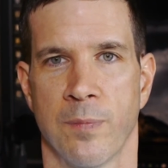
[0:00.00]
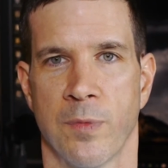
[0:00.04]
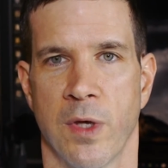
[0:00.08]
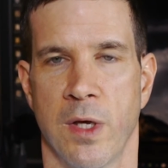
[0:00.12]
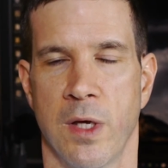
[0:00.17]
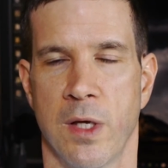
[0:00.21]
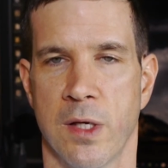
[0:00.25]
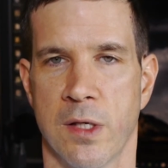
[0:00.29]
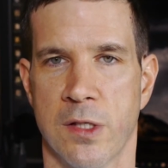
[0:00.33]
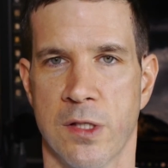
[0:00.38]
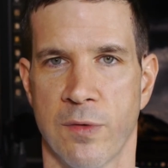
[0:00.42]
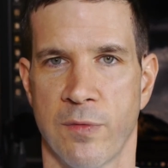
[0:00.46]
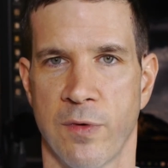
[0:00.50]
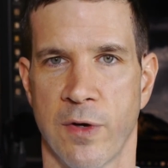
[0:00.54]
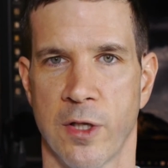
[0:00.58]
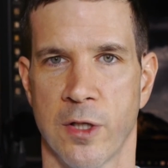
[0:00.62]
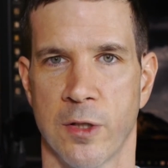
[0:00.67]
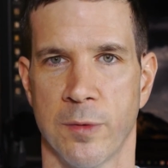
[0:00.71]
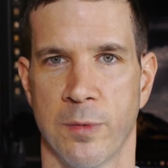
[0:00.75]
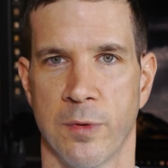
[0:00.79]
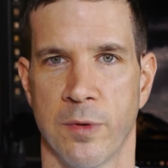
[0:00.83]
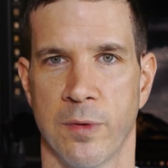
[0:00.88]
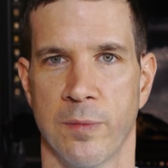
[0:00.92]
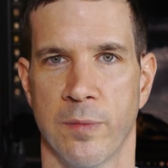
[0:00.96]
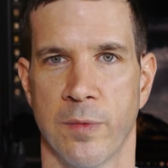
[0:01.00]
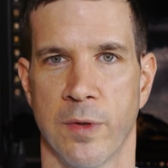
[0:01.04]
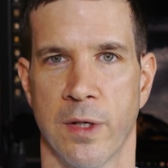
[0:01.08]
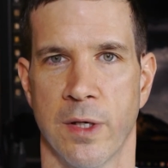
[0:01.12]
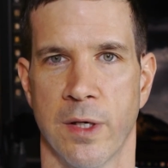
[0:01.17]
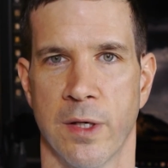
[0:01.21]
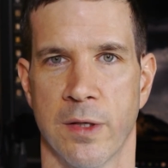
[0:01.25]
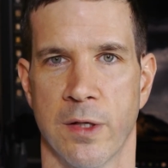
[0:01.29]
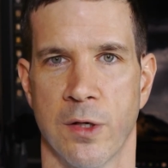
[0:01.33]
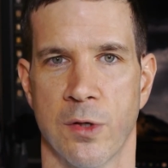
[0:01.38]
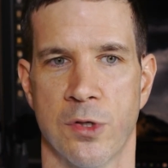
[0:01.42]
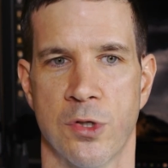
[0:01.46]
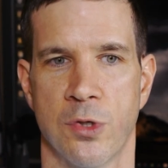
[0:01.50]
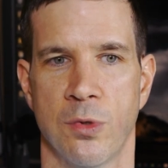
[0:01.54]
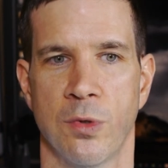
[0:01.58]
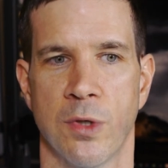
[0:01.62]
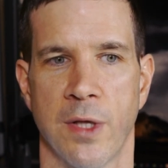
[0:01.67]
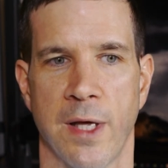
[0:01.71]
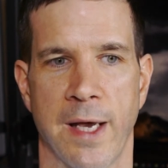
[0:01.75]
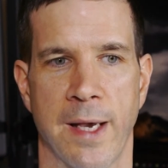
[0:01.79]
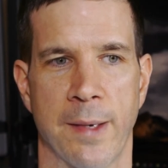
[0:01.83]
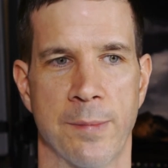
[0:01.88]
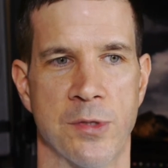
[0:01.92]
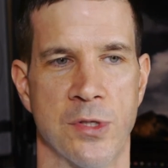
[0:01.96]
It is available. There are 2
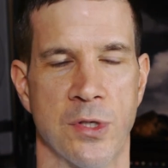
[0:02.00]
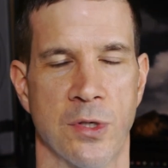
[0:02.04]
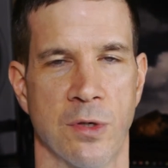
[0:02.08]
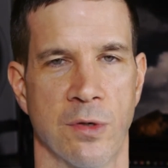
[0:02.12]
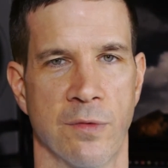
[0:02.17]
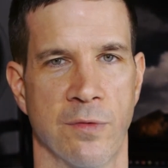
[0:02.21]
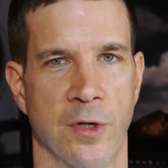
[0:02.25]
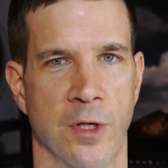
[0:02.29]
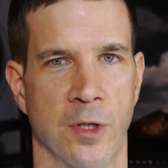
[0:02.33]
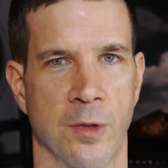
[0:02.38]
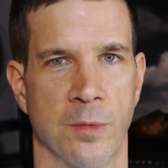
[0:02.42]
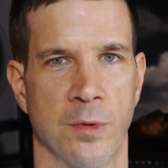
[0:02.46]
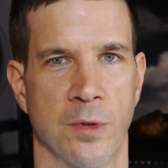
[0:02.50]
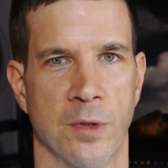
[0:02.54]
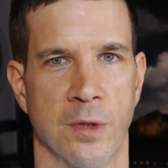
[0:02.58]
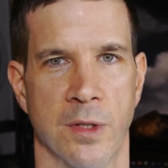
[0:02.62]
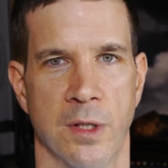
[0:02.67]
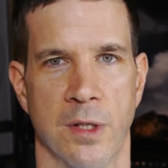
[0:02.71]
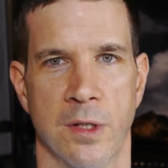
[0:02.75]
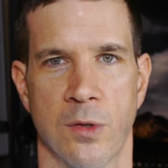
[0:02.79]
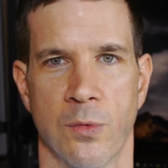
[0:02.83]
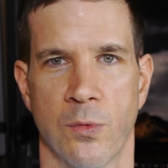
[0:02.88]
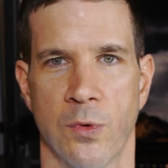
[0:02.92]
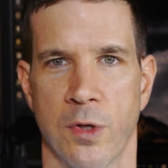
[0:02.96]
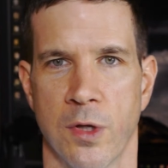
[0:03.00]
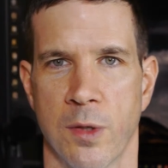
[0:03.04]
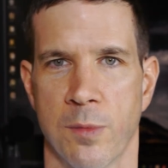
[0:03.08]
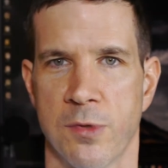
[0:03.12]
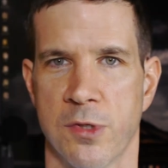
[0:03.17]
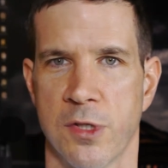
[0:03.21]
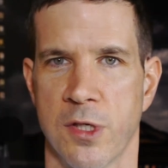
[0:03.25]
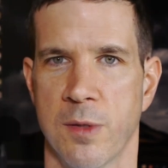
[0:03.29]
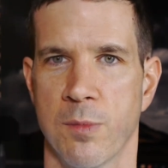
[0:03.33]
labs that are available in the William C.